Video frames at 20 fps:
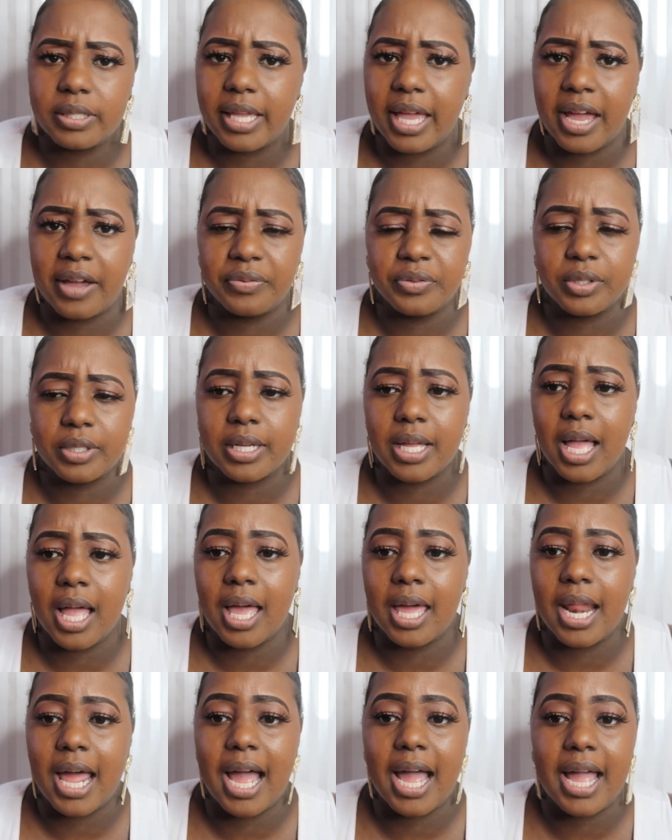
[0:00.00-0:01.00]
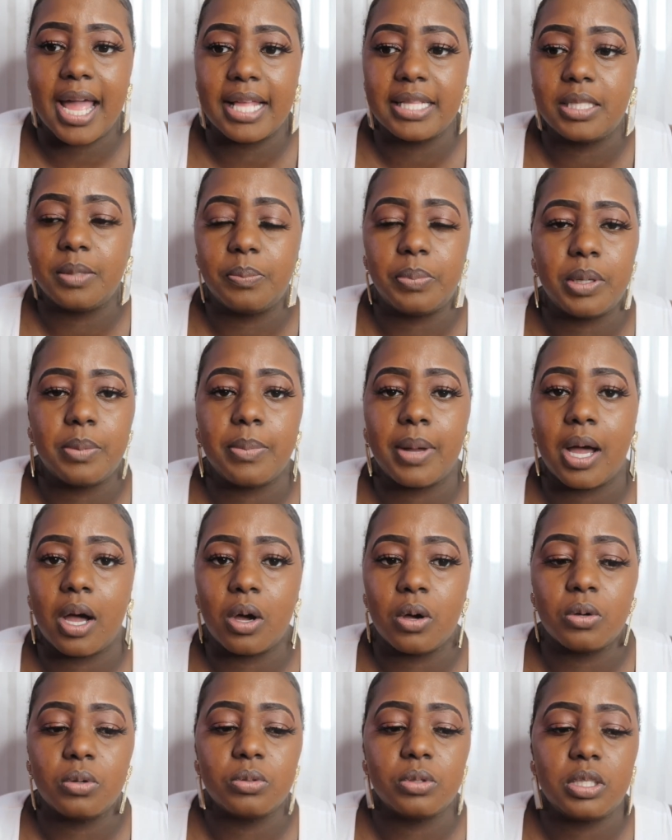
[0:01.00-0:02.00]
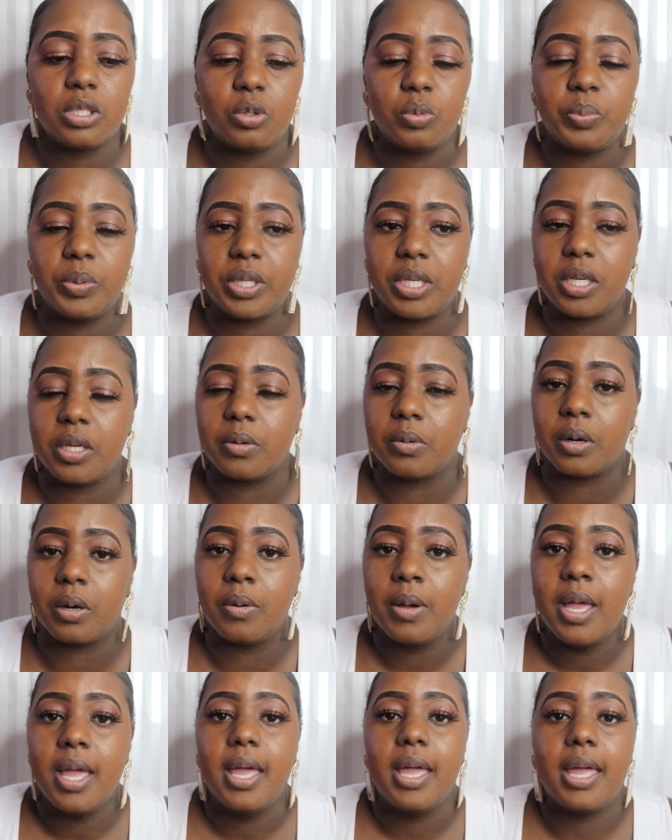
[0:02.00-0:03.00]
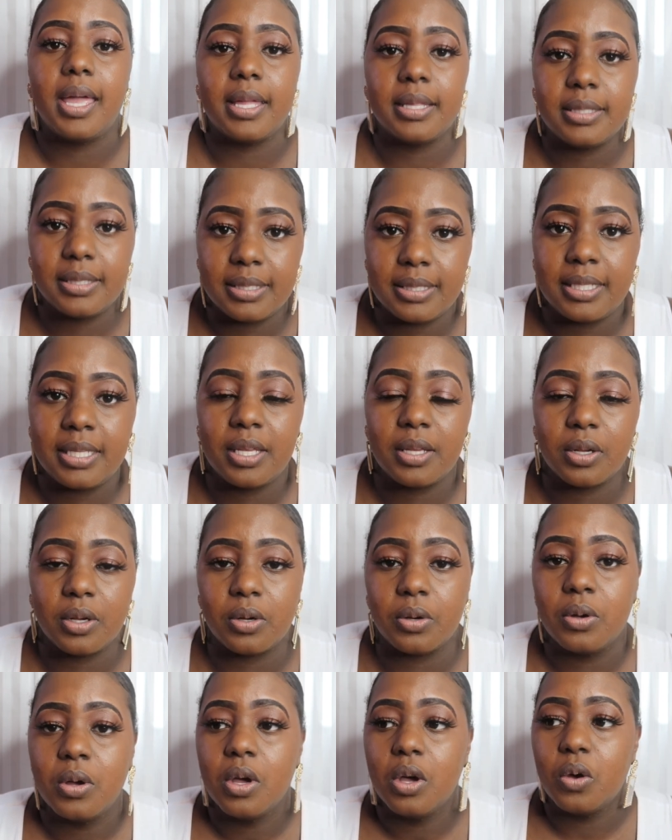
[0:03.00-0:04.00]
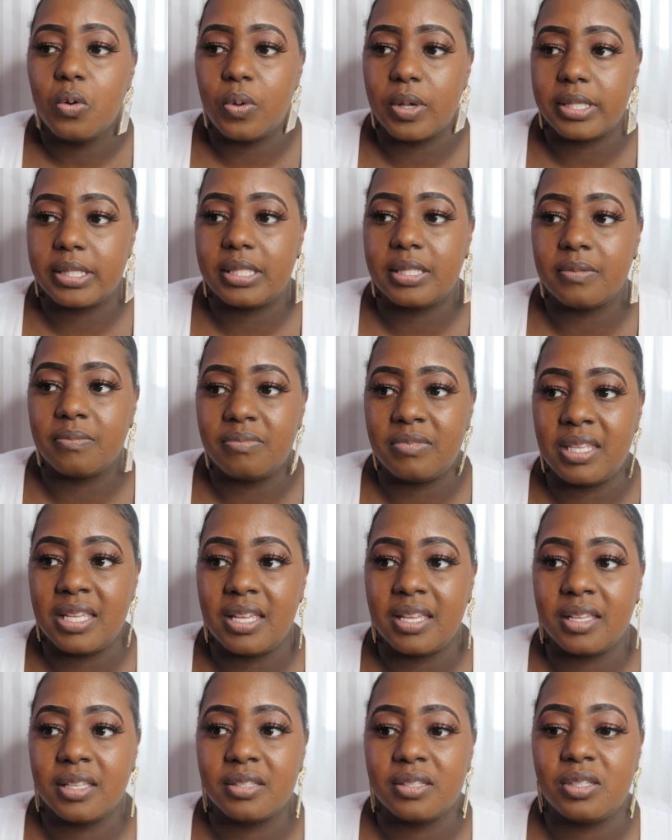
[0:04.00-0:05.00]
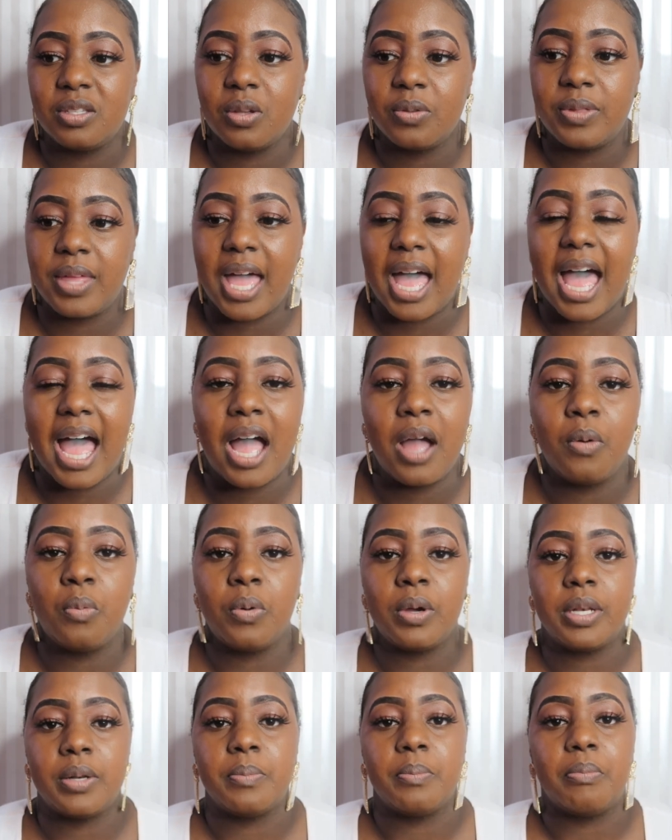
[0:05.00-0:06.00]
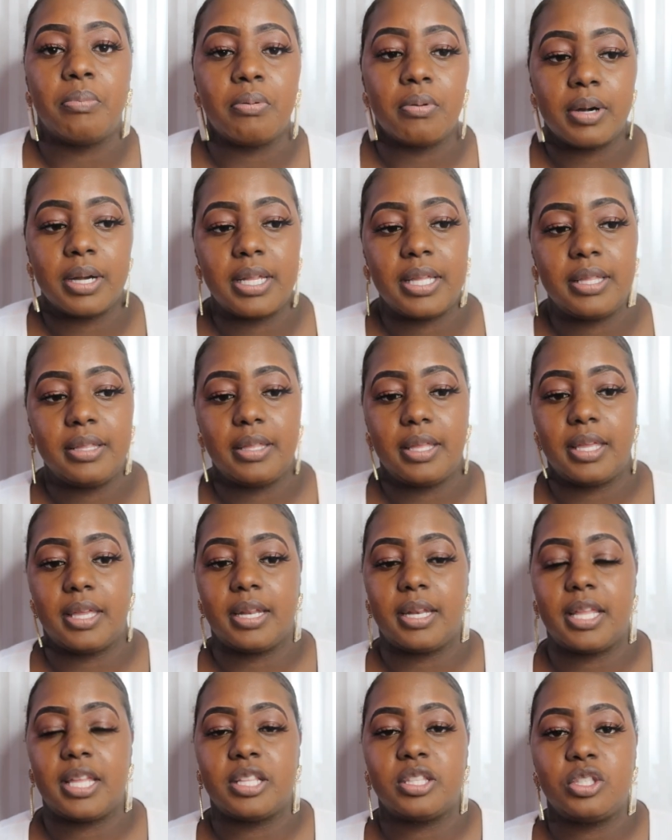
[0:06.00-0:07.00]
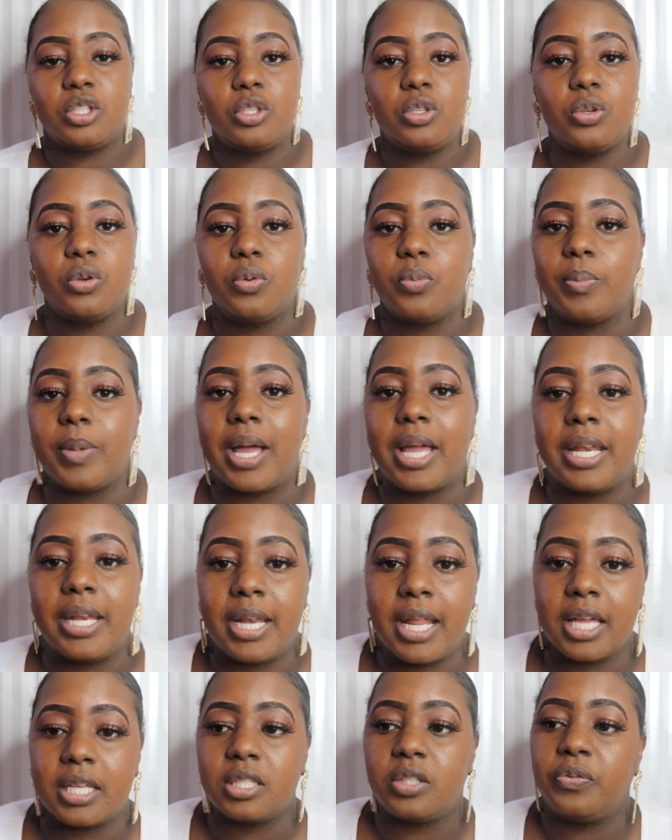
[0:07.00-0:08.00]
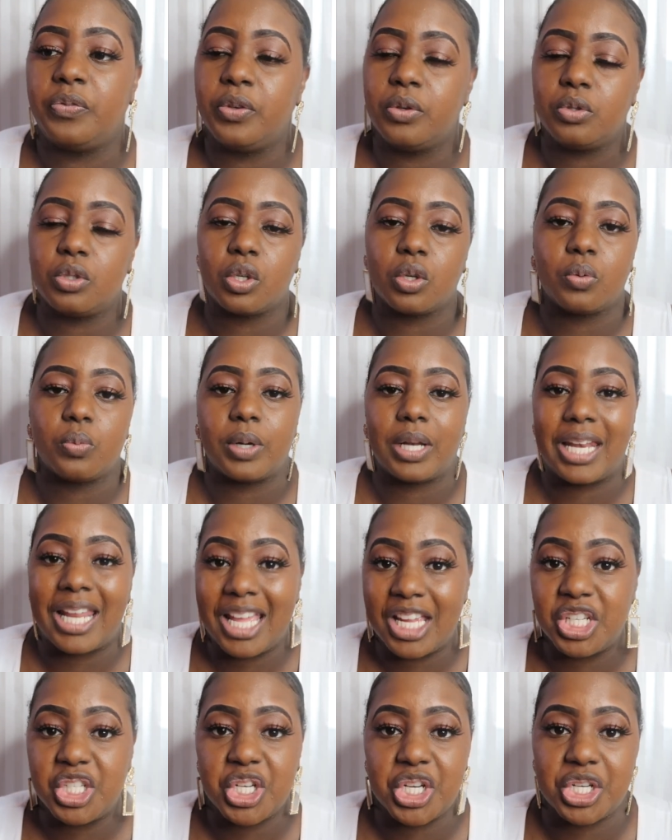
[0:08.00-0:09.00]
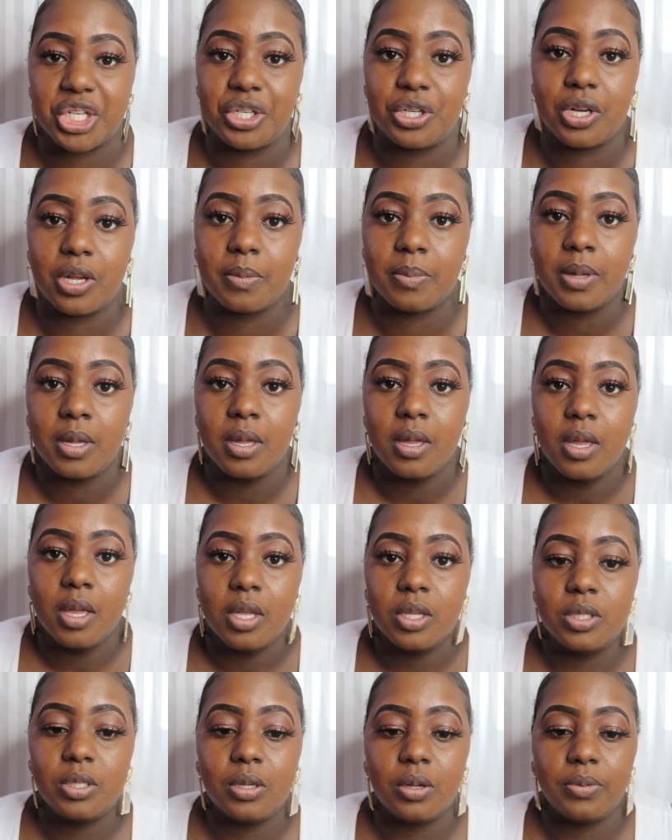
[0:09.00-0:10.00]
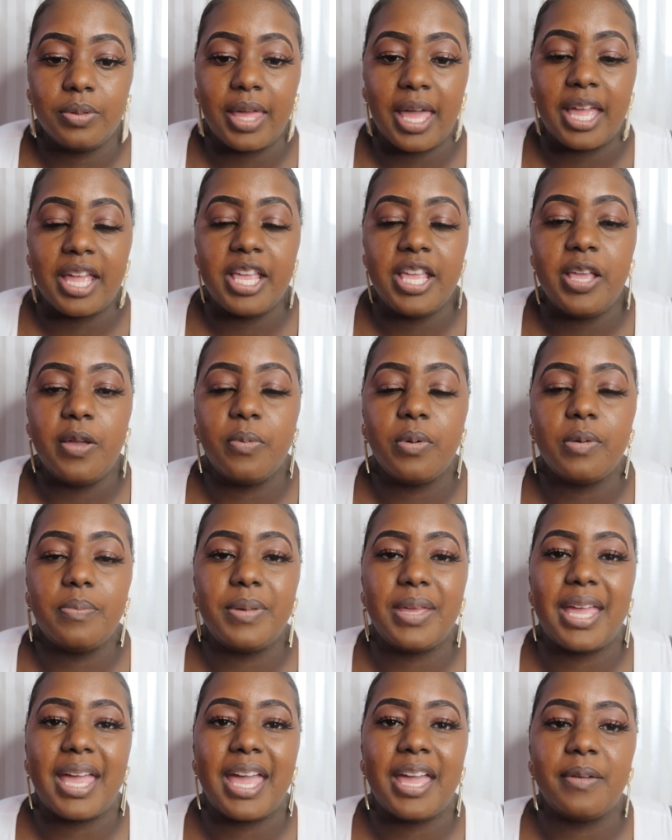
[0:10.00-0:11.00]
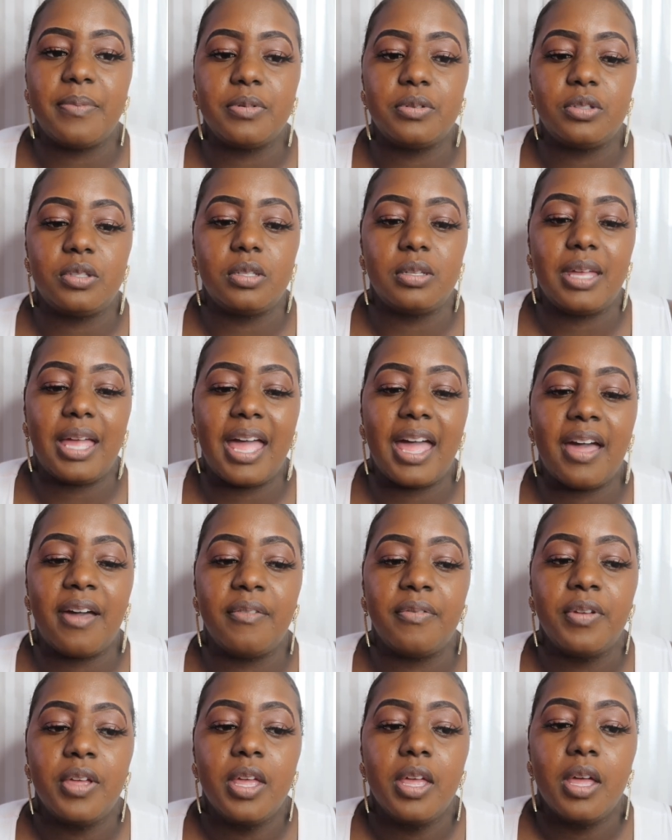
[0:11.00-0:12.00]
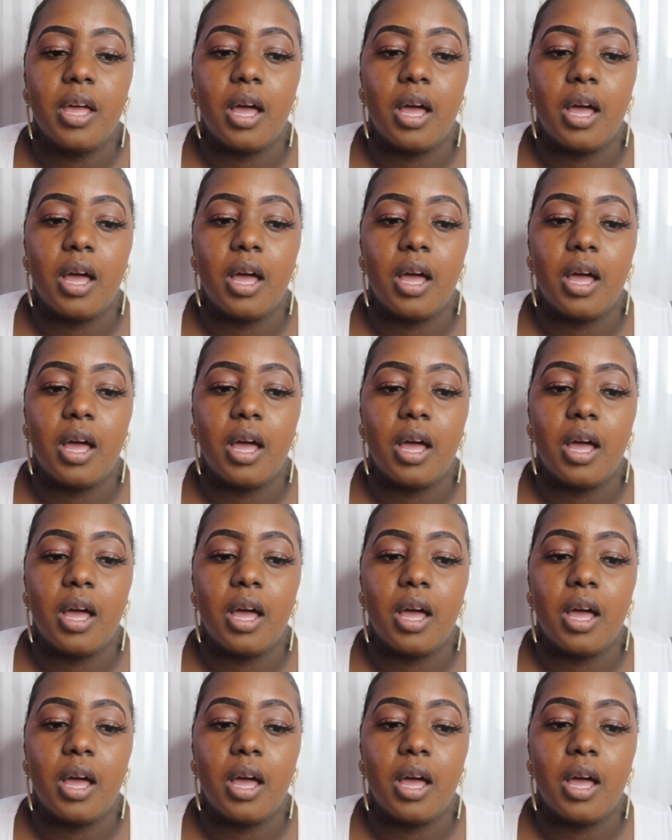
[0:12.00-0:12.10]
after God, I had to be my own superhero and deal with some things so that I wouldn't bring it into my next future relationship, so that he would be able to have